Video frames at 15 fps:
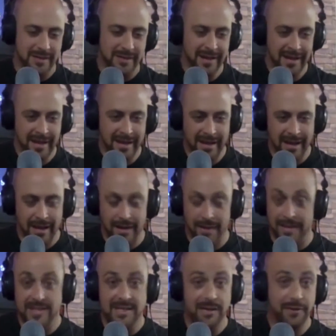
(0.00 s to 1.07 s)
How do they sell
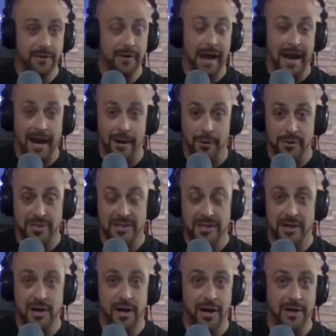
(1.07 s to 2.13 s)
their house the
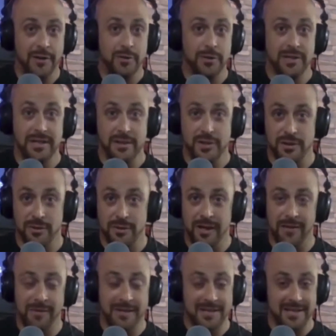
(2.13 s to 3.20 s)
non-traditional way because
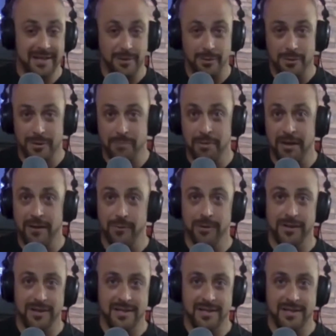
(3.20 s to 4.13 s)
they don't want to pay a real estate